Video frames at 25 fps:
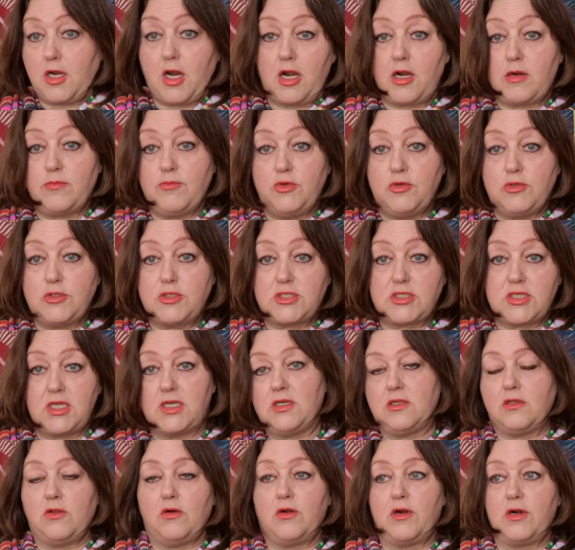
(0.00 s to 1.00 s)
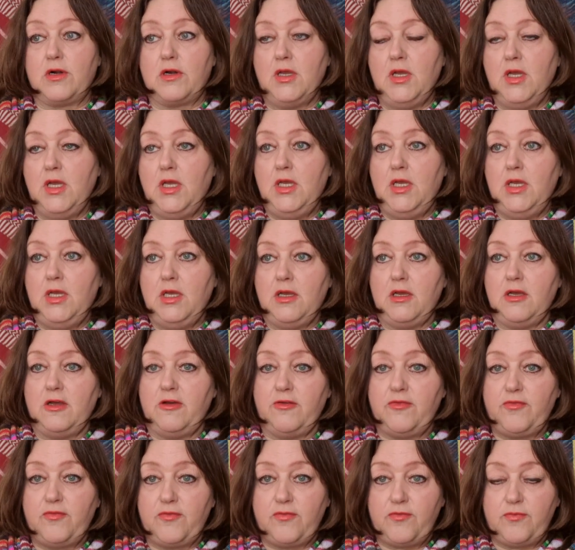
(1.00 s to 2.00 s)
car boot sale, or
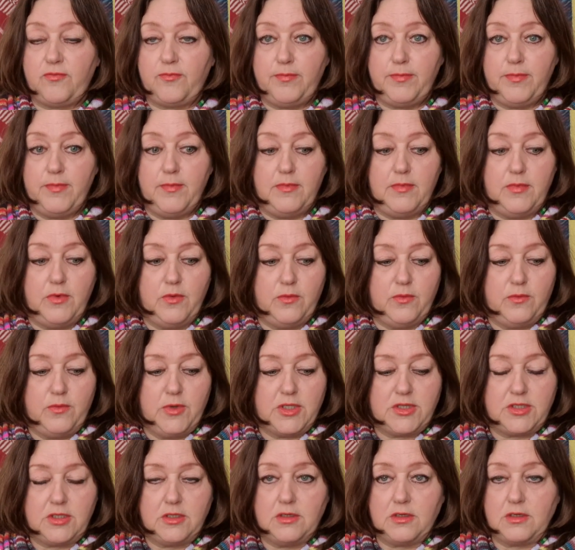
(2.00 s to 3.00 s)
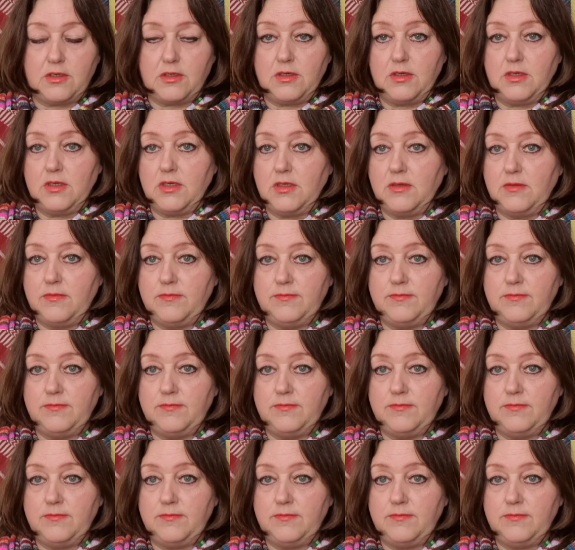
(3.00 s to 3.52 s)
with your